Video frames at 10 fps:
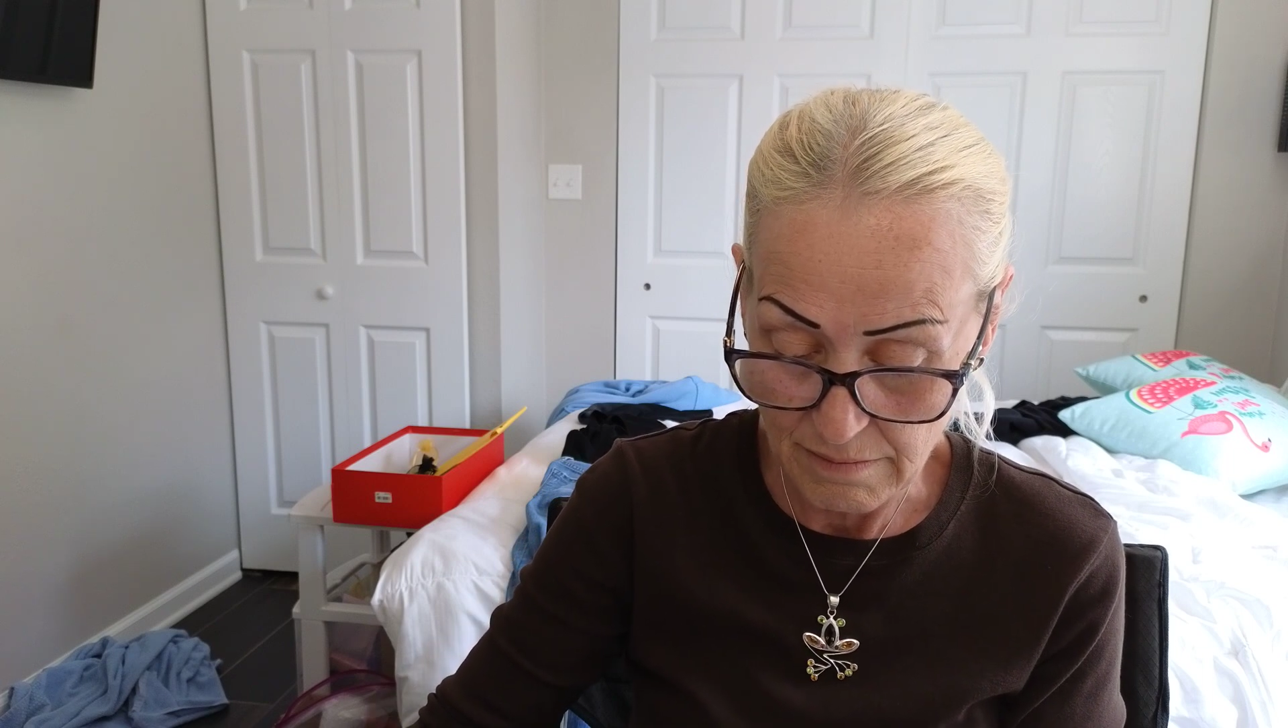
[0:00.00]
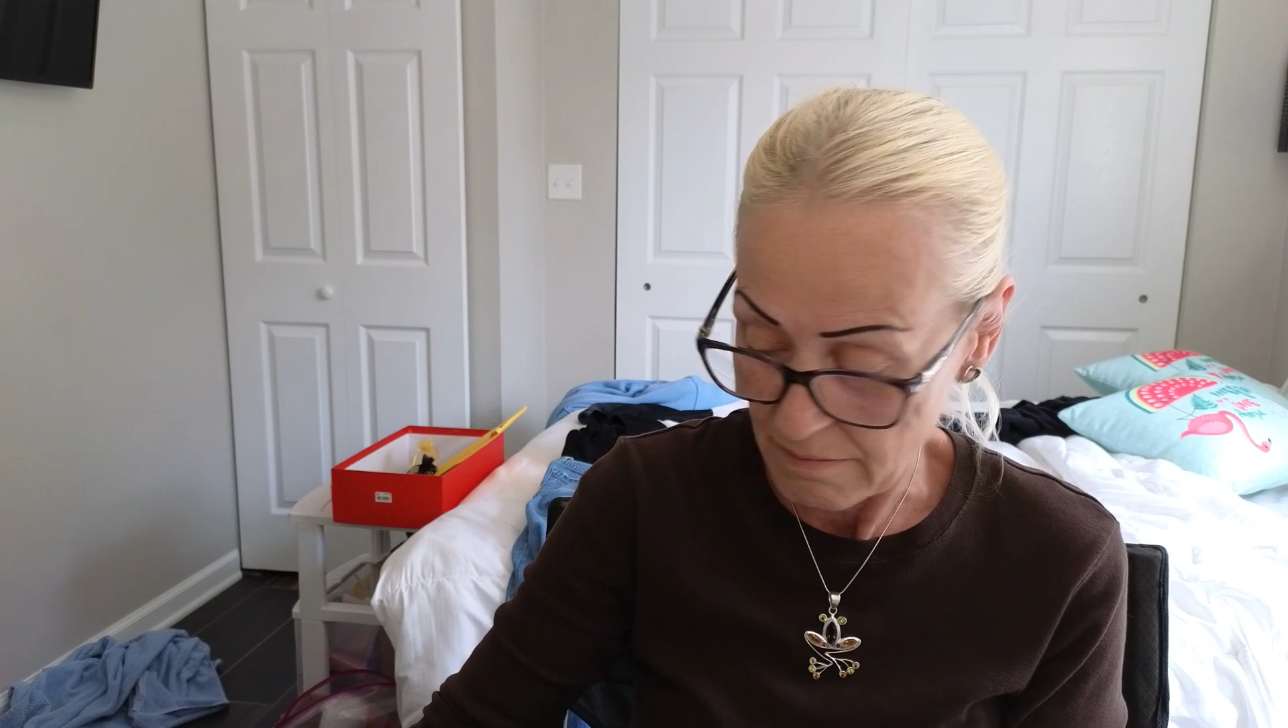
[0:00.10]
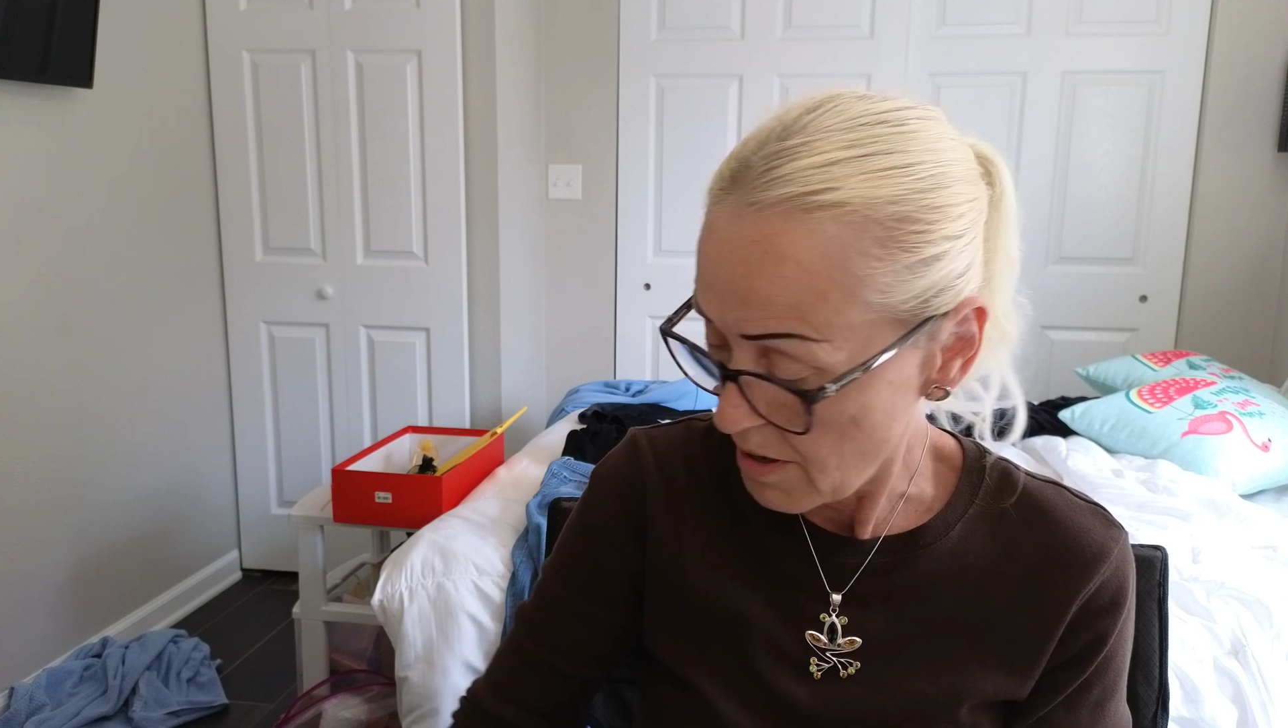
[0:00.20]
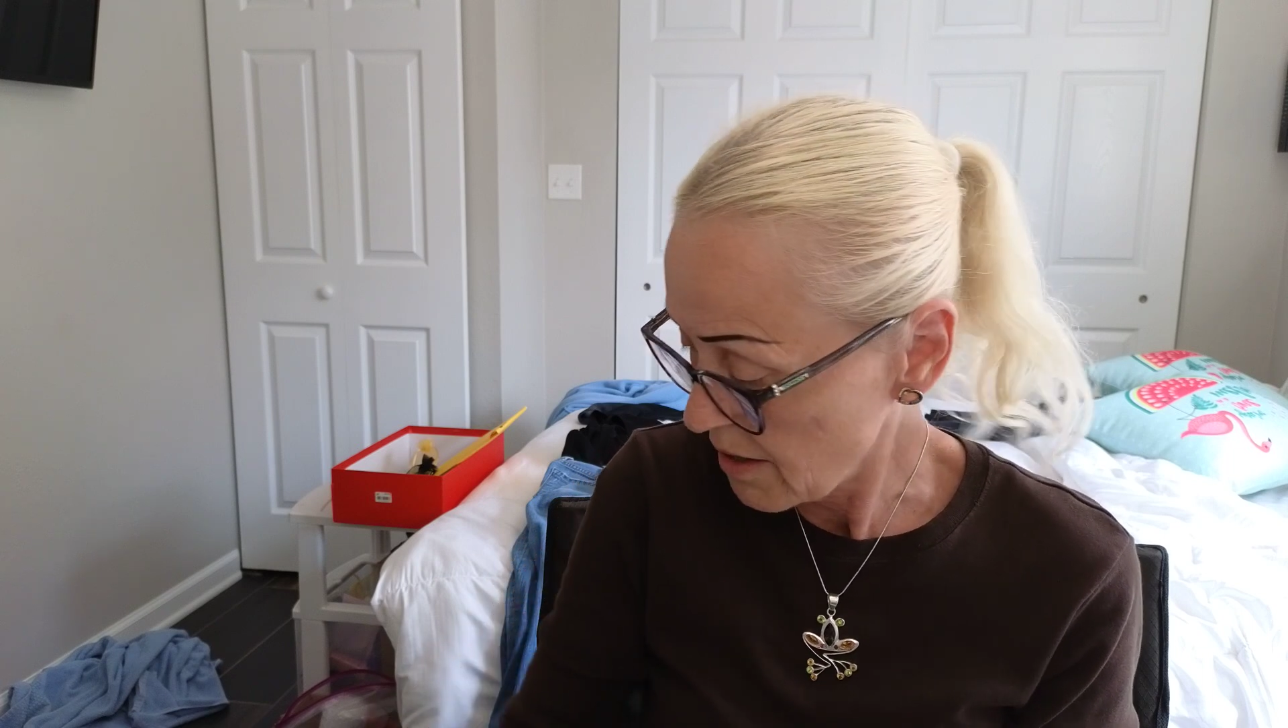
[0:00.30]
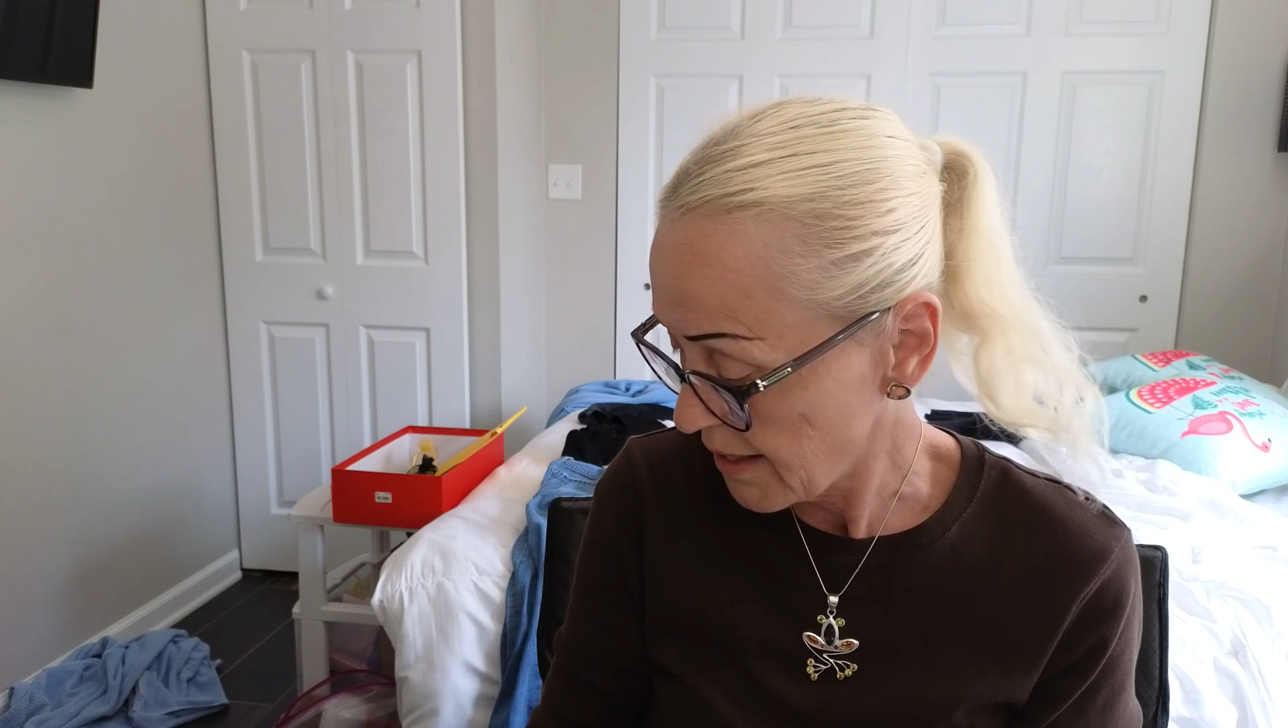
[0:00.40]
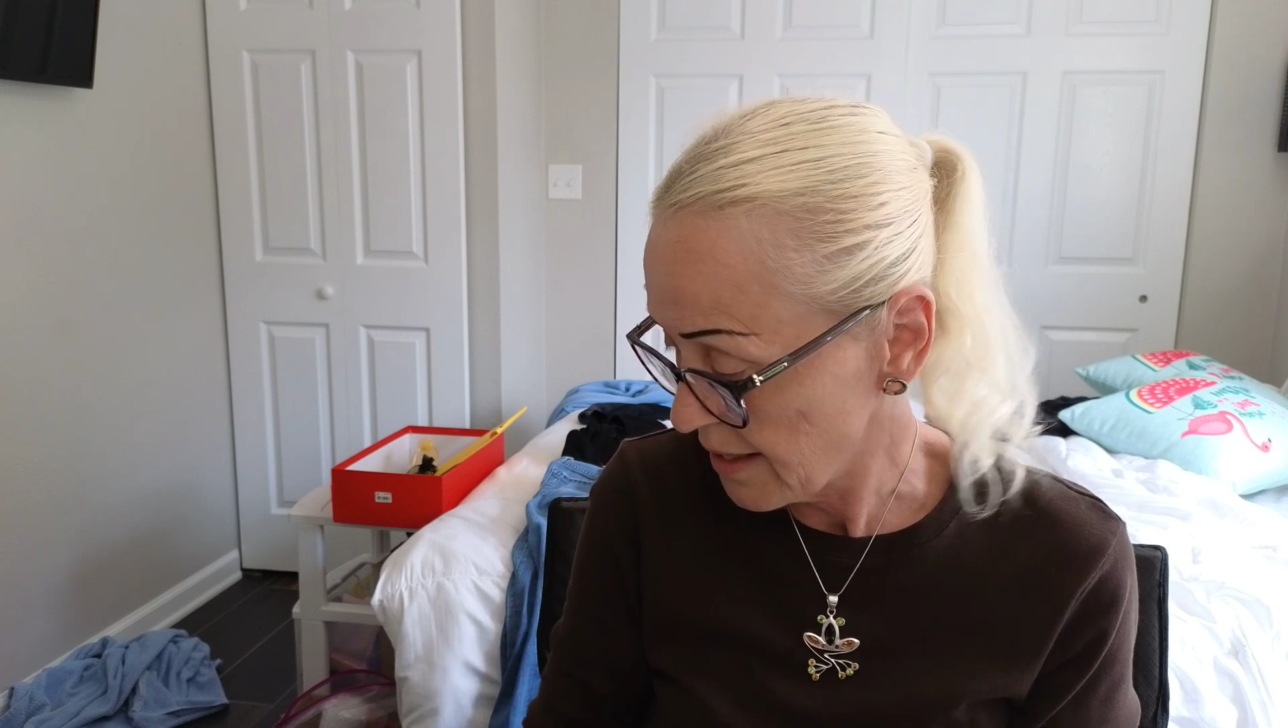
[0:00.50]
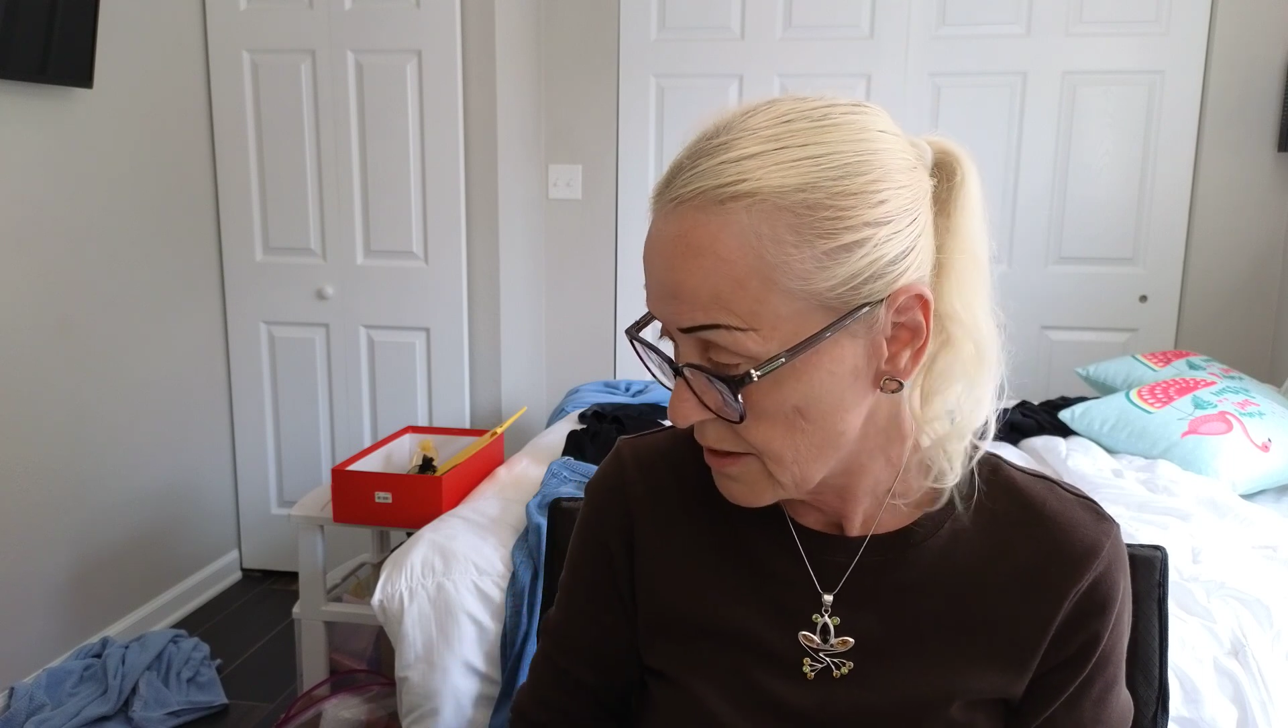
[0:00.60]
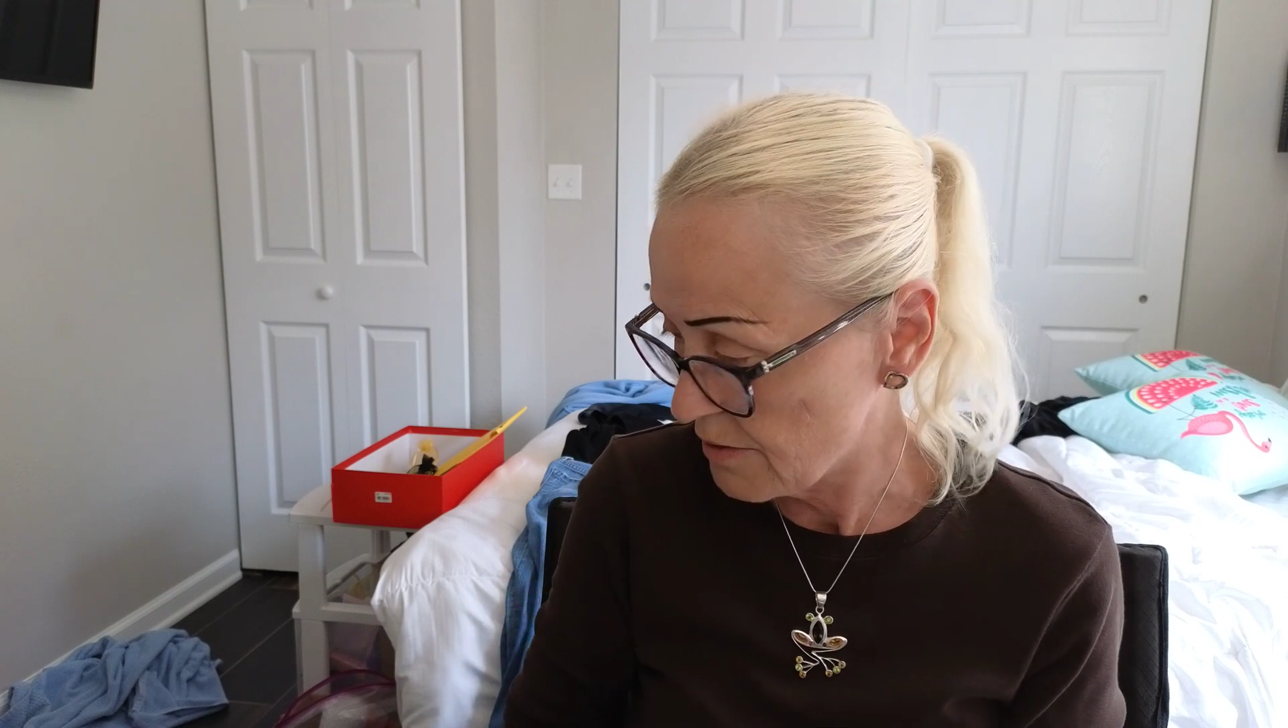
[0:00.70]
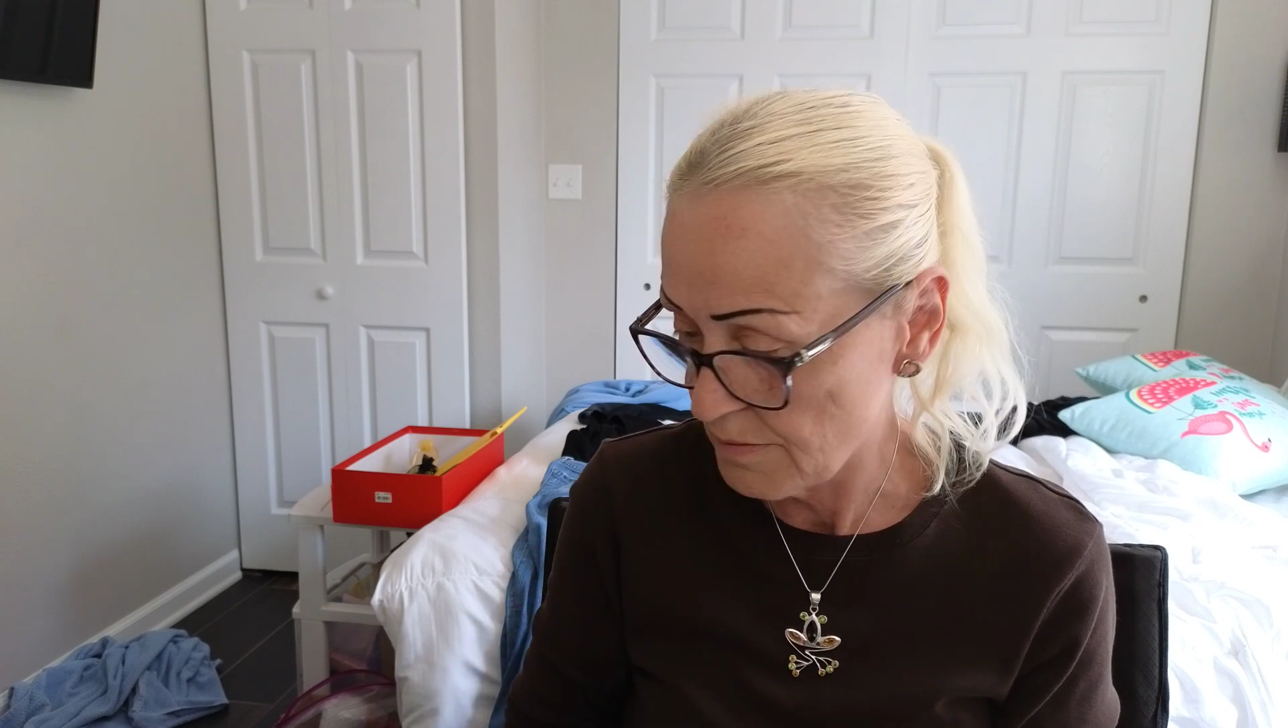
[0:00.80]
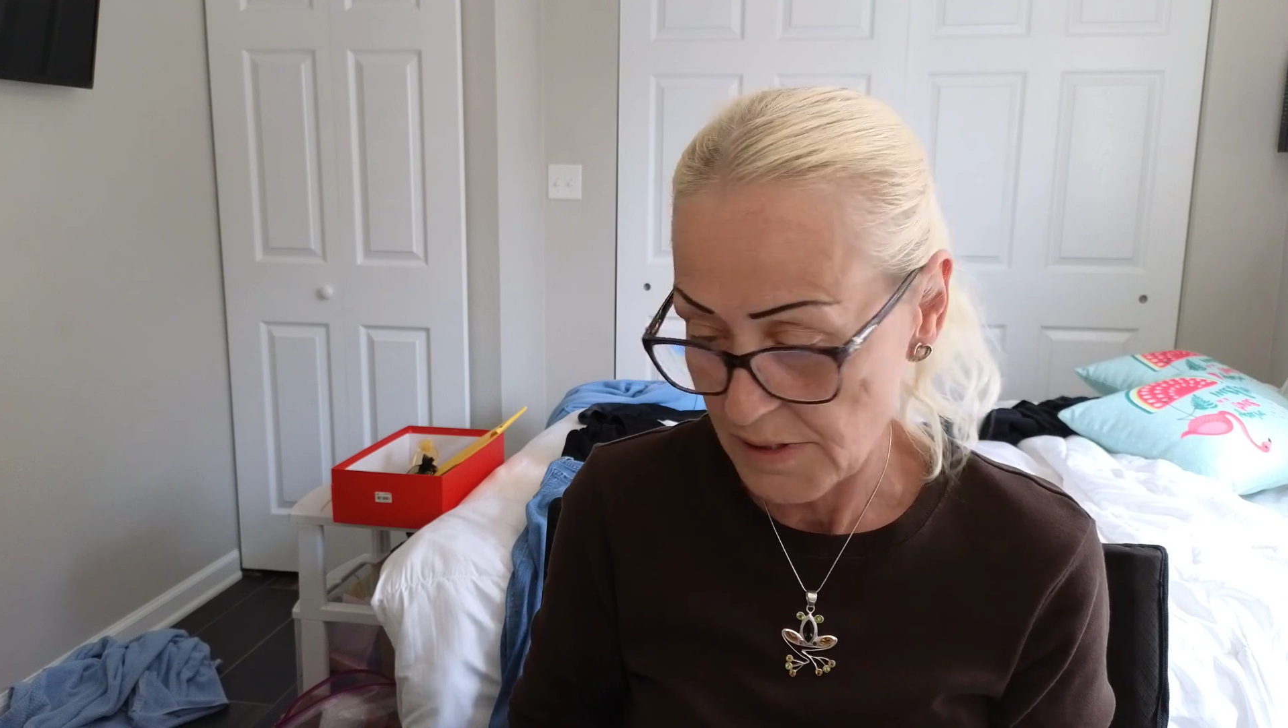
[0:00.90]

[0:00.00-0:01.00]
markings from